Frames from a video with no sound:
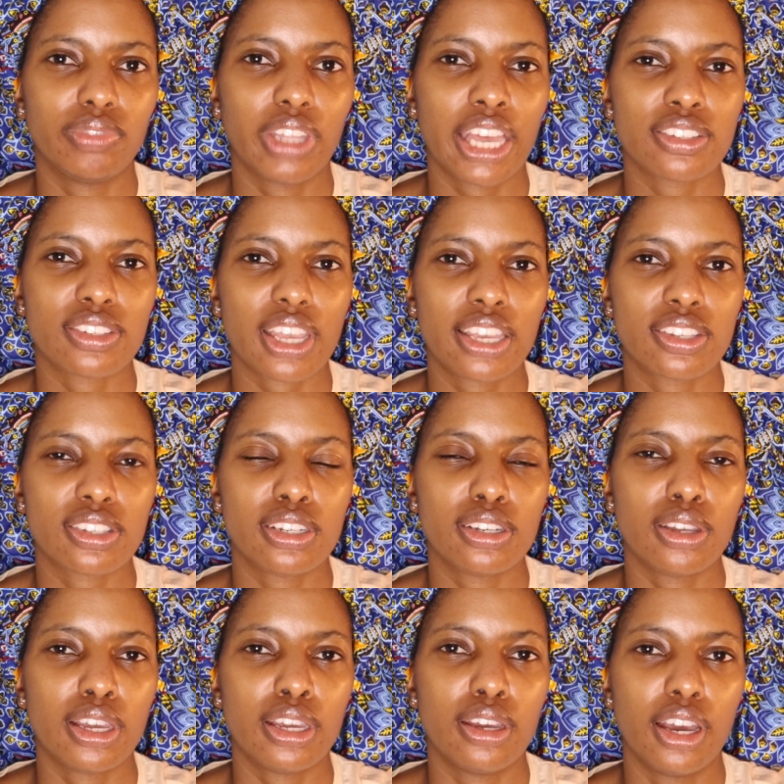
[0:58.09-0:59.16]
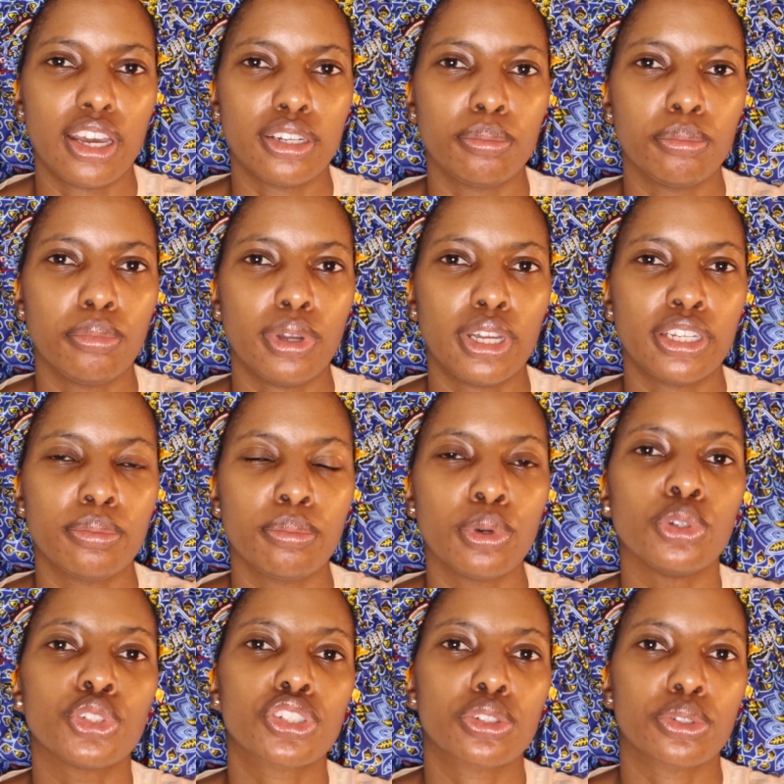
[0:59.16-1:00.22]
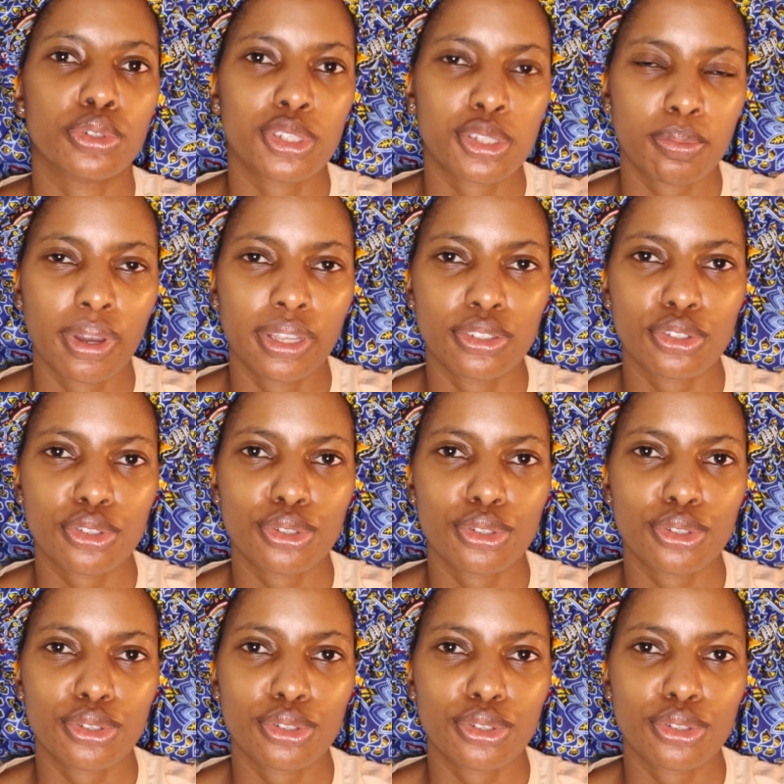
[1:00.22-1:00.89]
as an emotional response